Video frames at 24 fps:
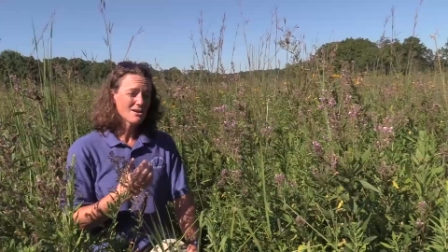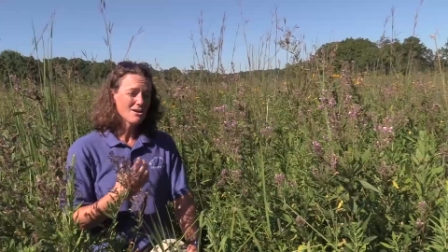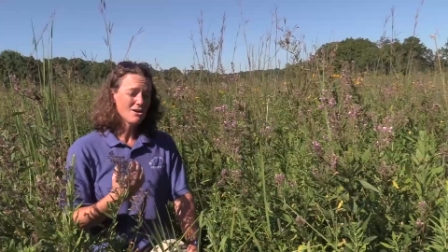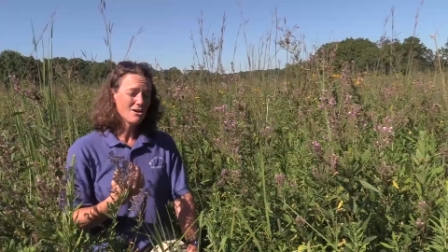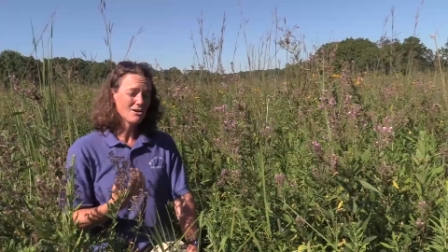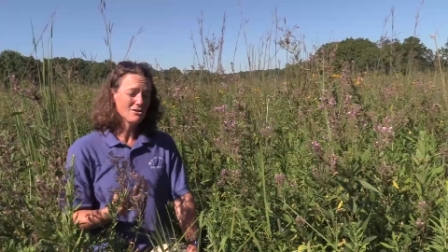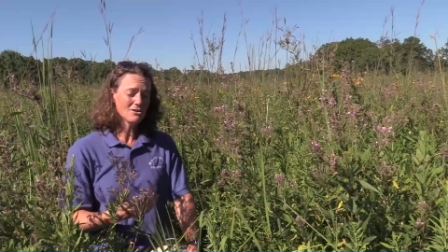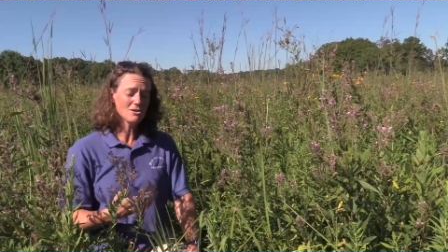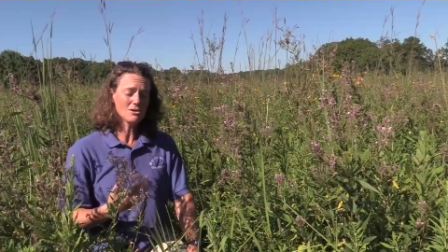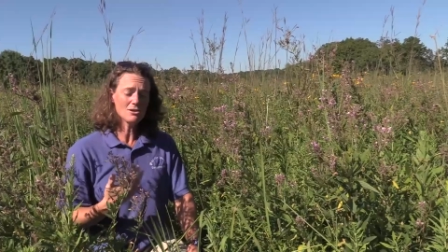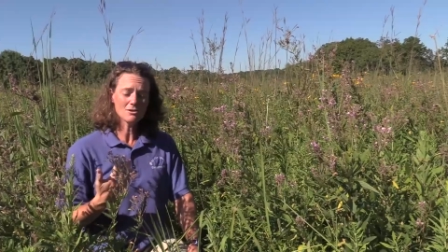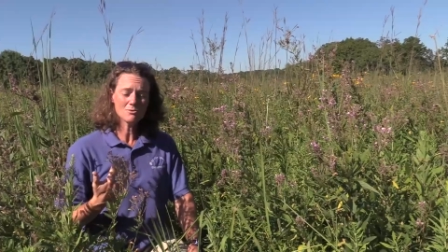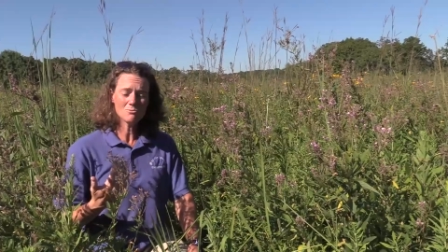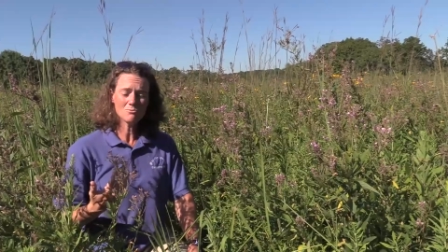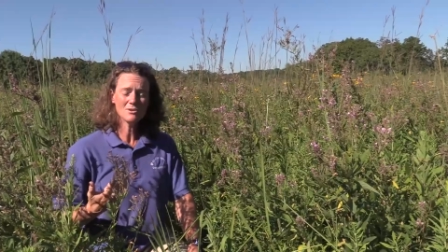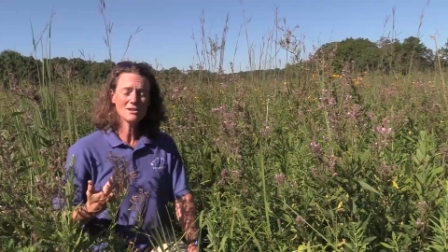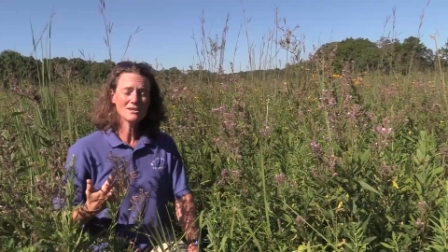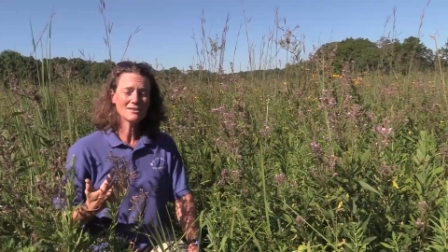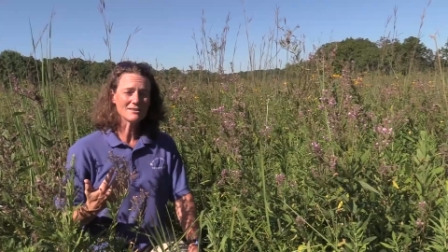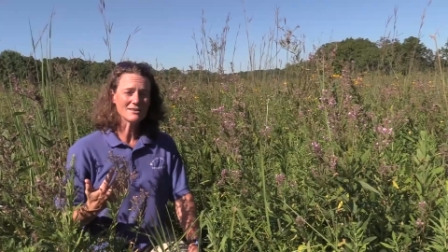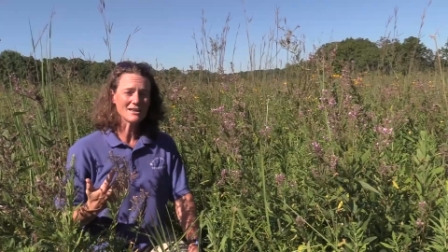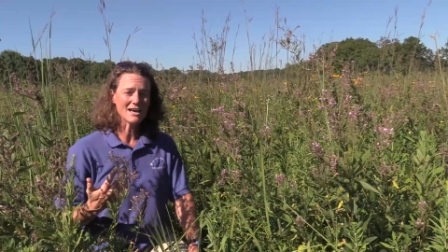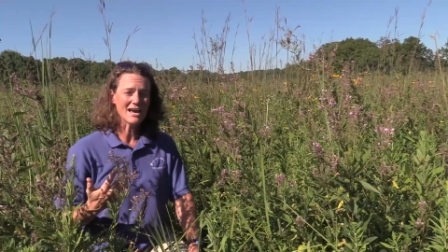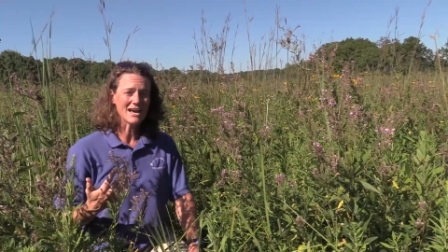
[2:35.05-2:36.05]
Along
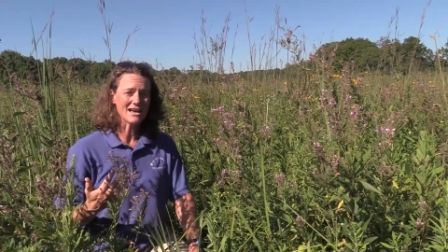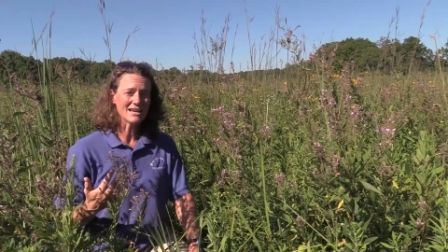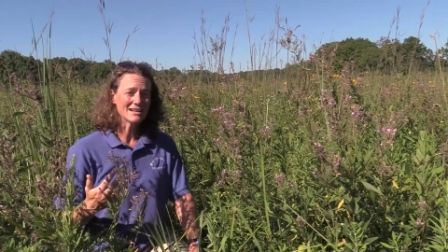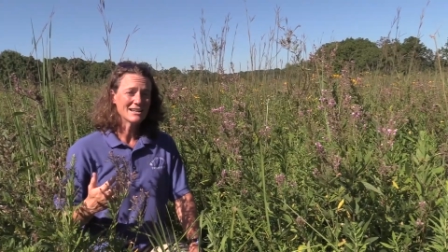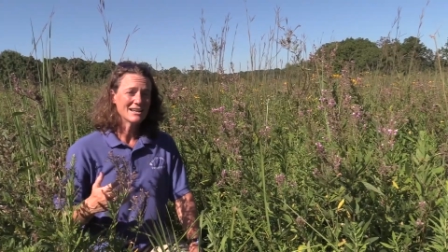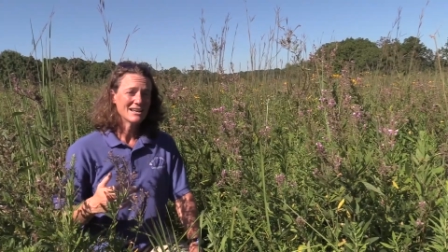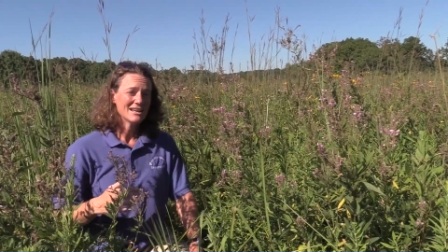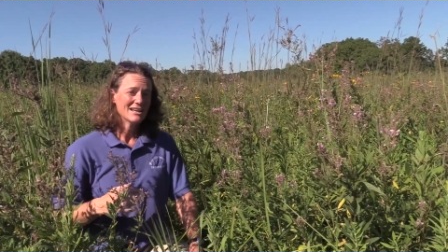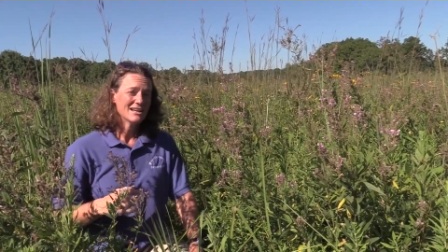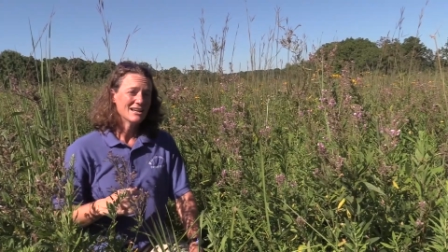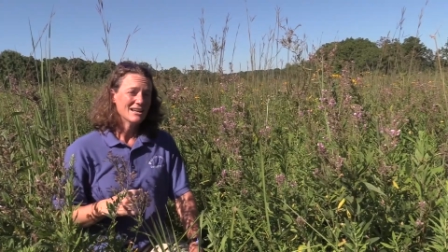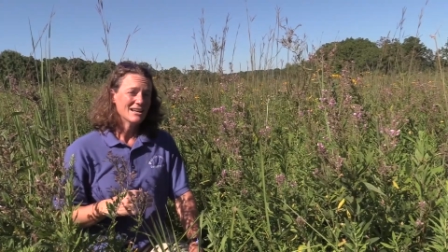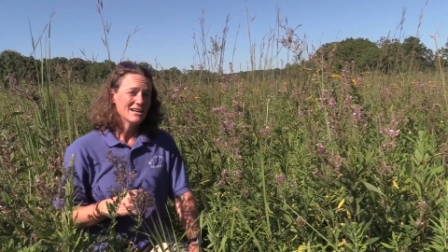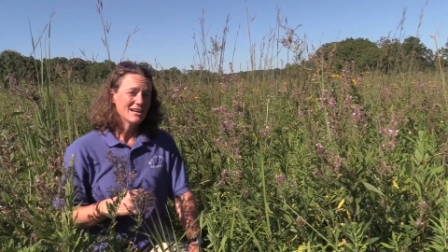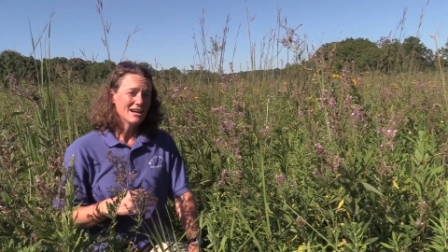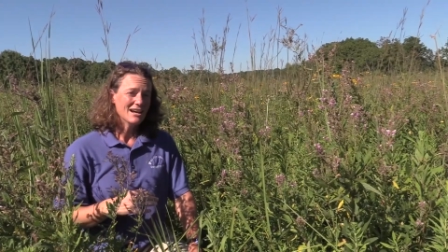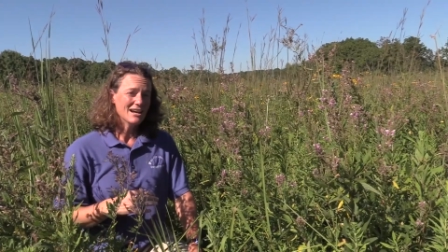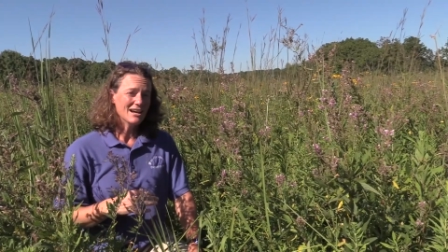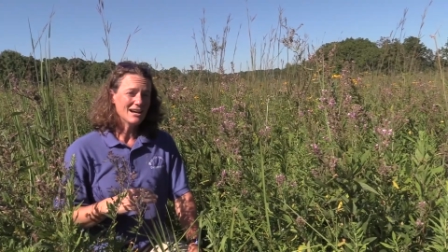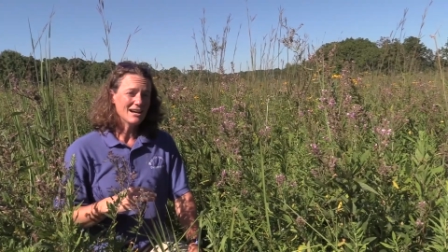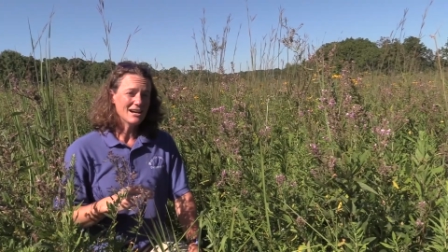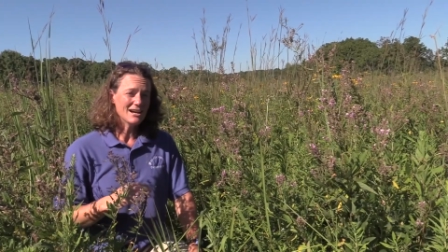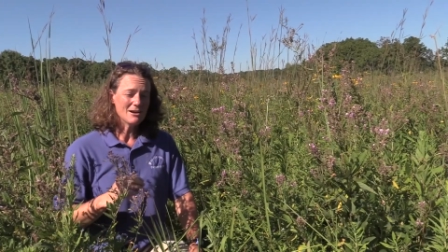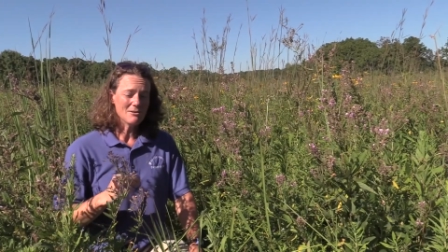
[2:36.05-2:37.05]
with that,
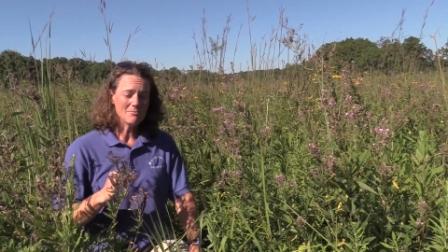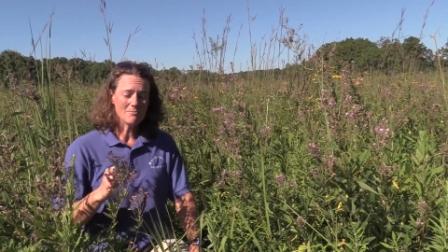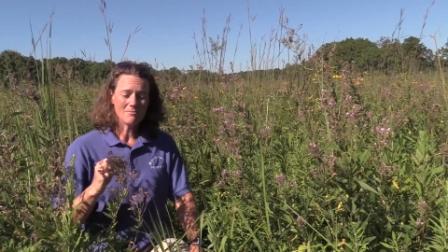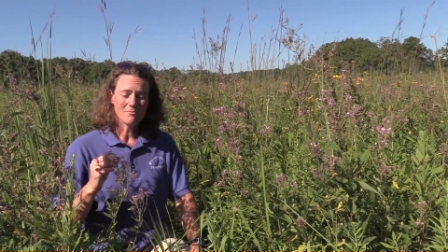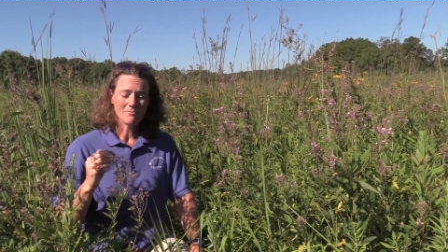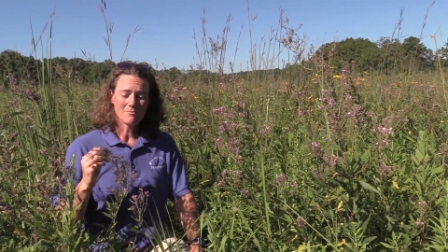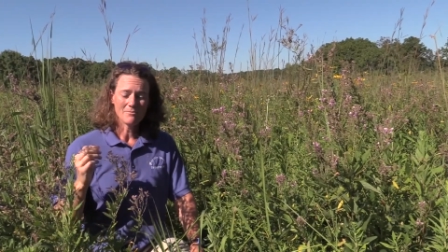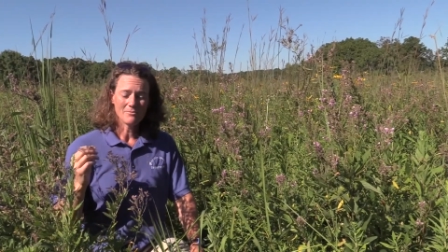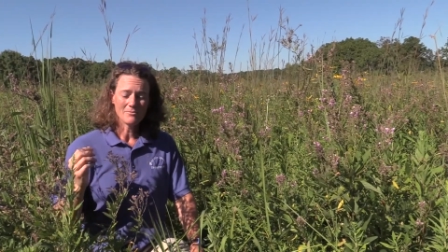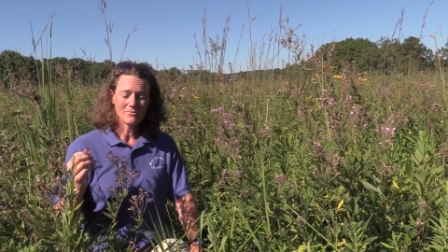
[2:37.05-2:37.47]
um,